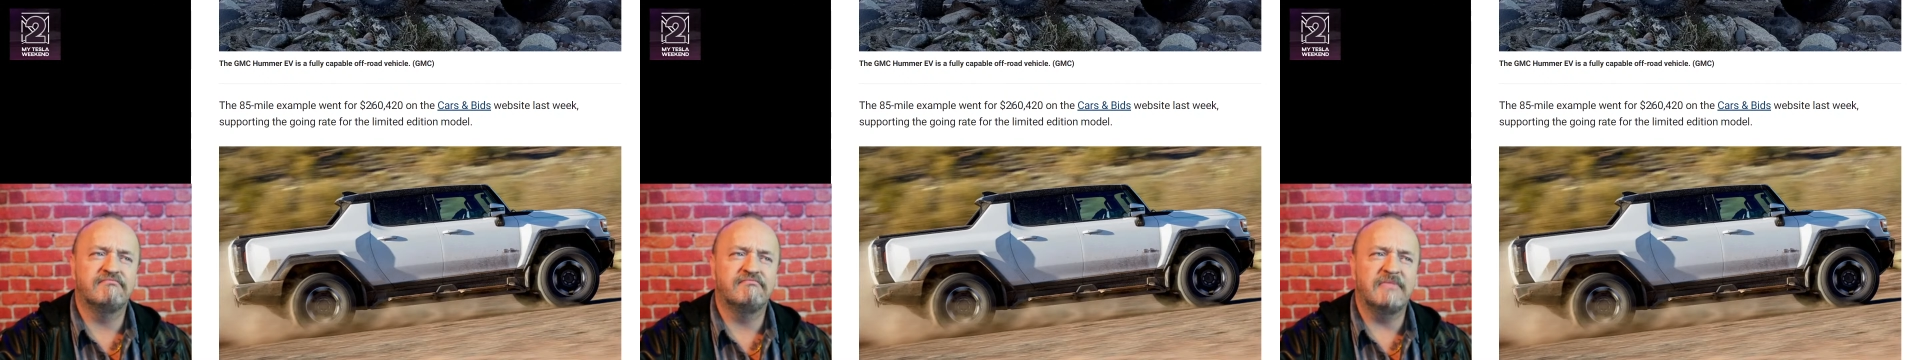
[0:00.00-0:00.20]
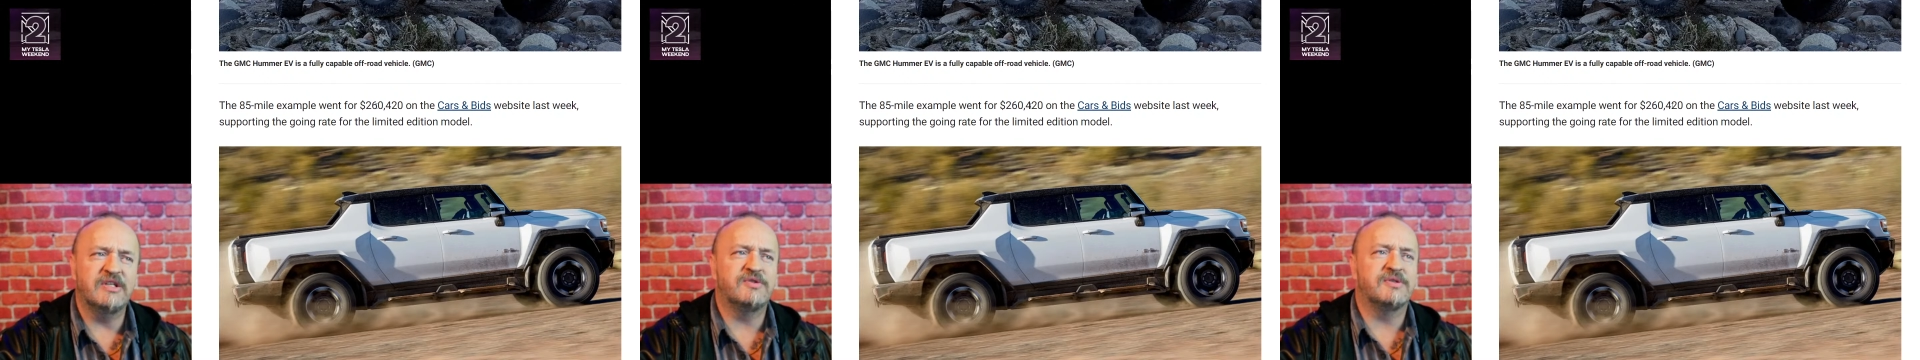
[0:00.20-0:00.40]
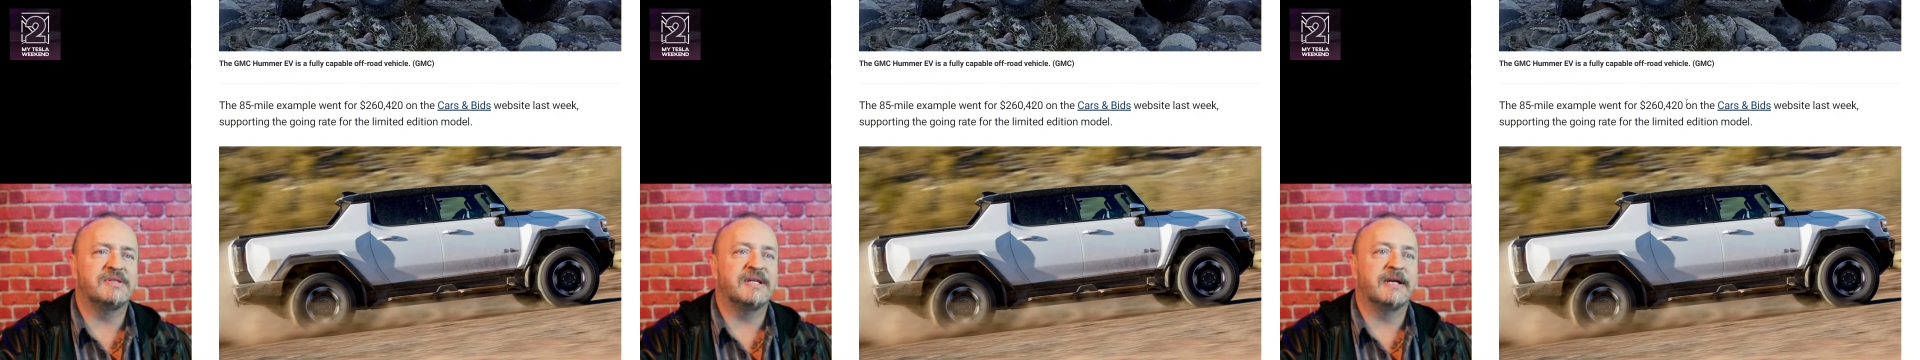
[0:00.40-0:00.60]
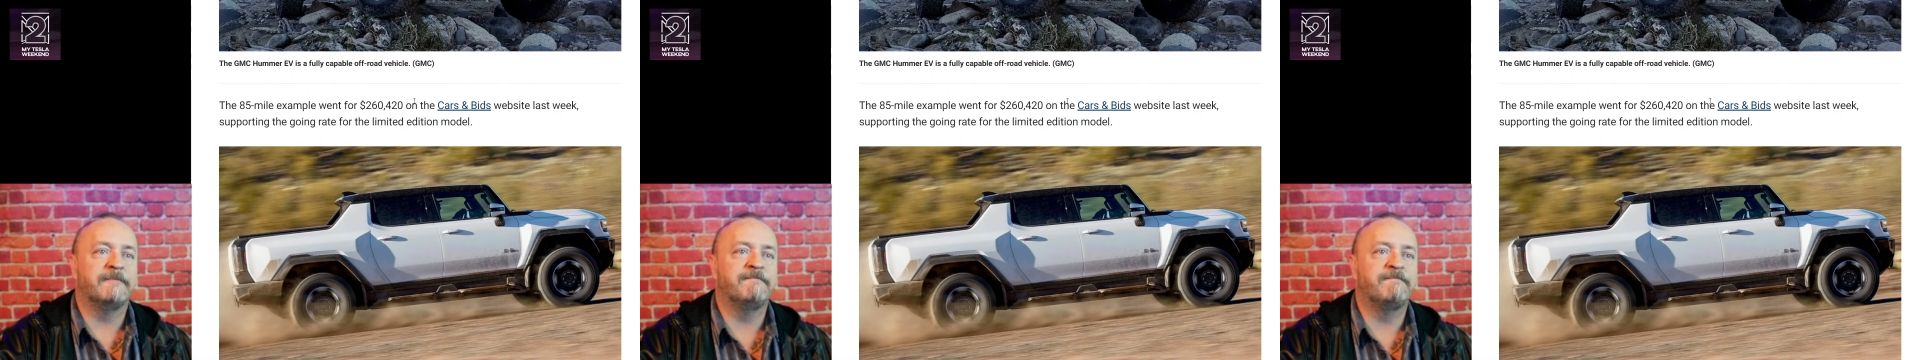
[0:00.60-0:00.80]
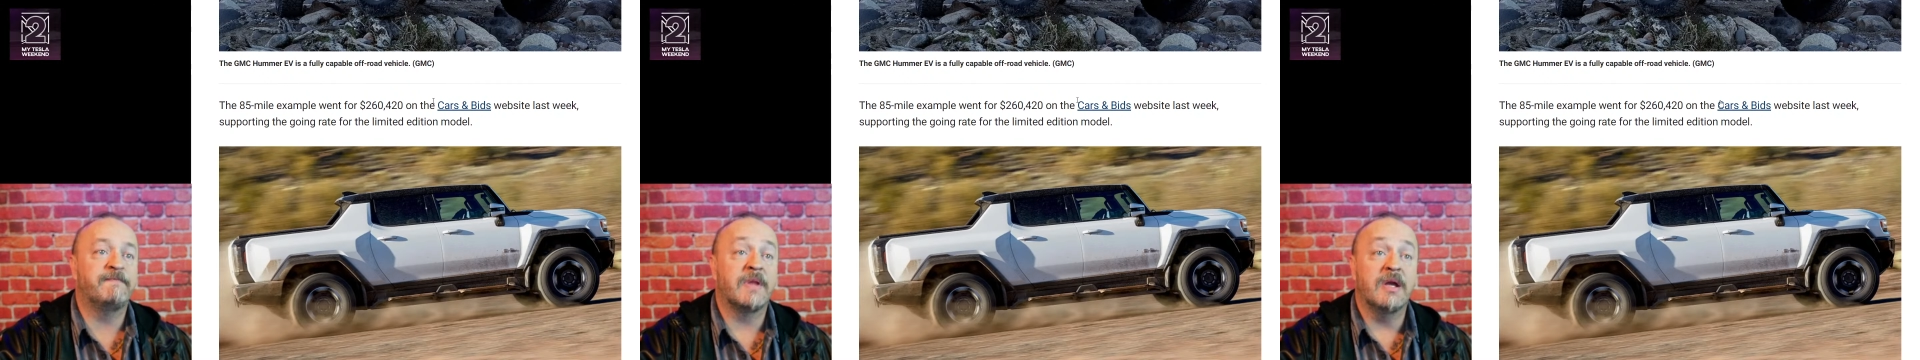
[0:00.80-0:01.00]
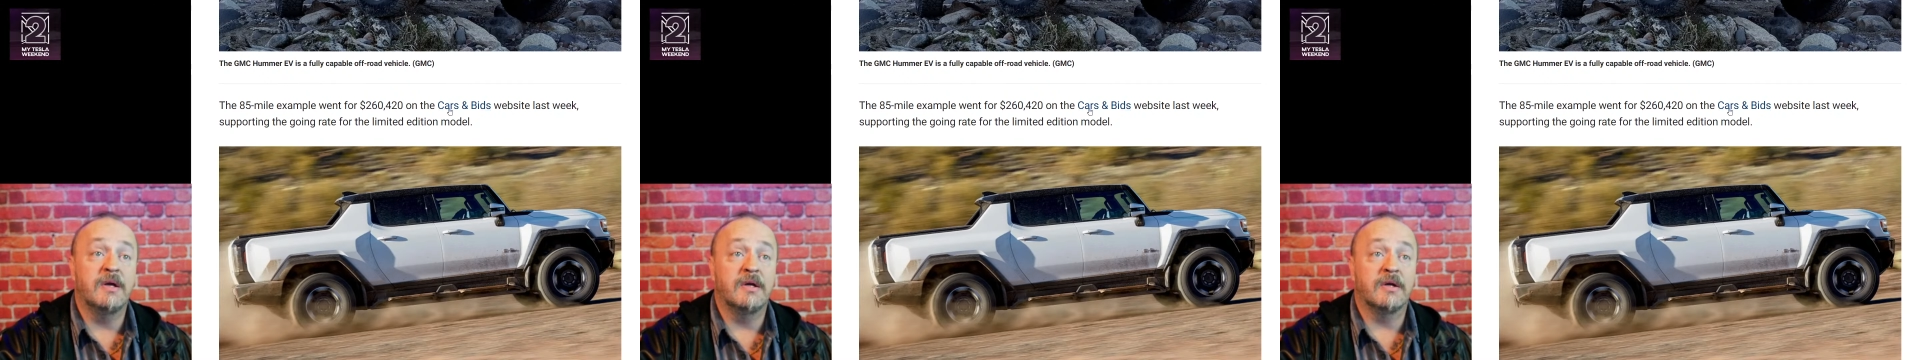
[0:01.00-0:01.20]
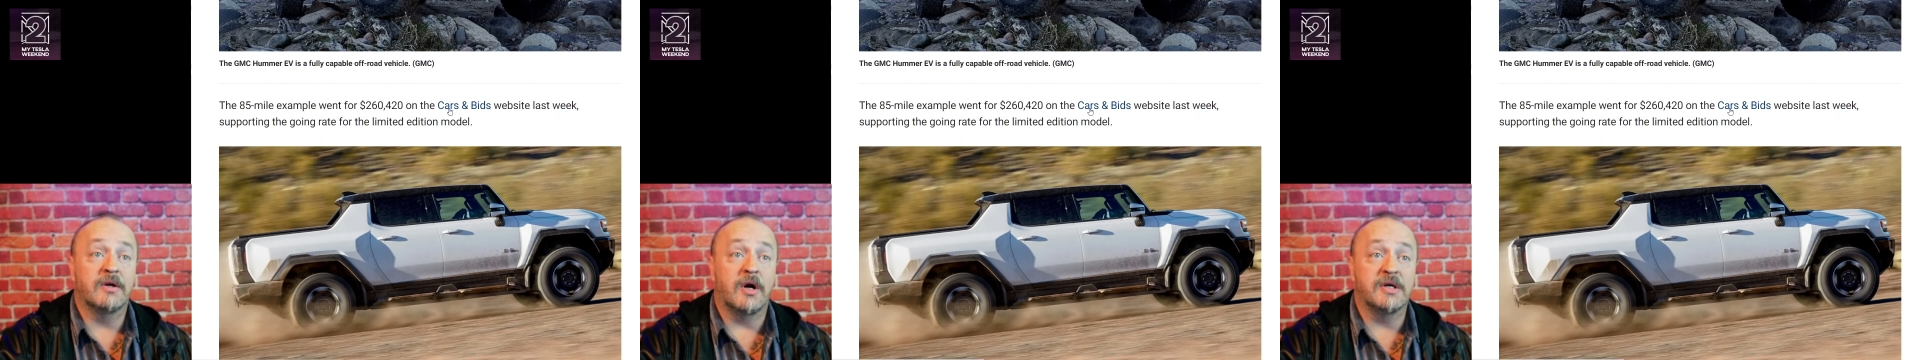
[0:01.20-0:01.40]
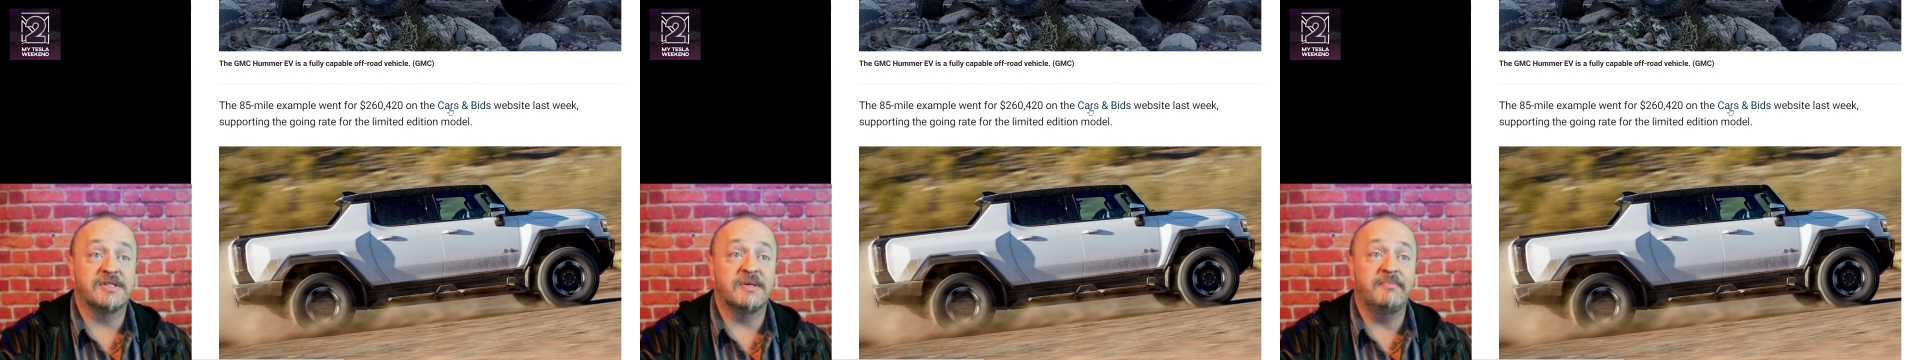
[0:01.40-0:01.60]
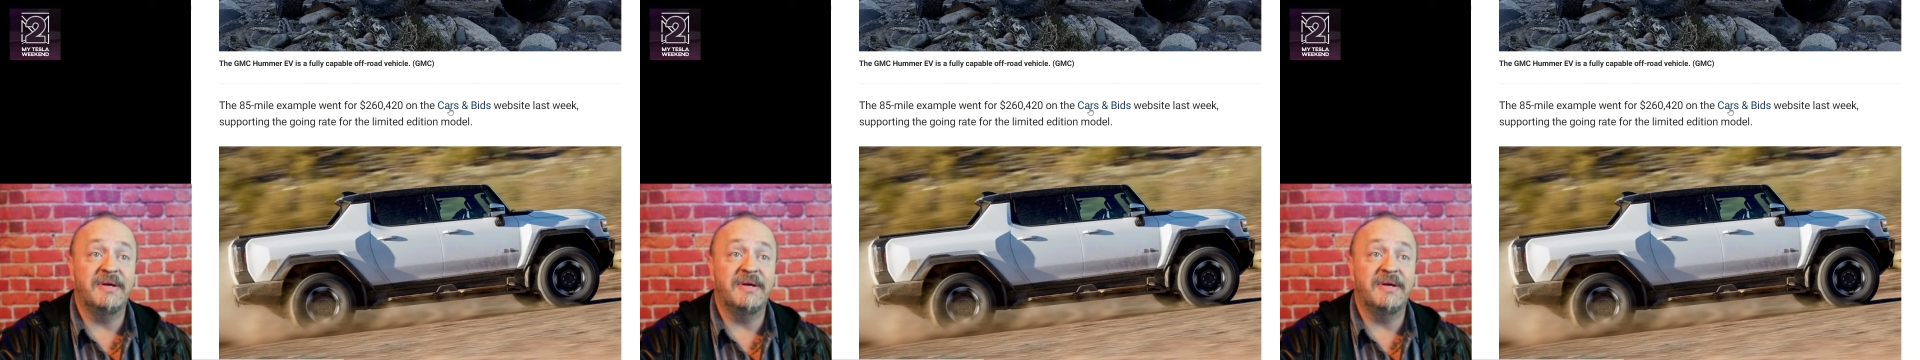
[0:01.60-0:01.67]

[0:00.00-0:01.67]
Interesting. Cars and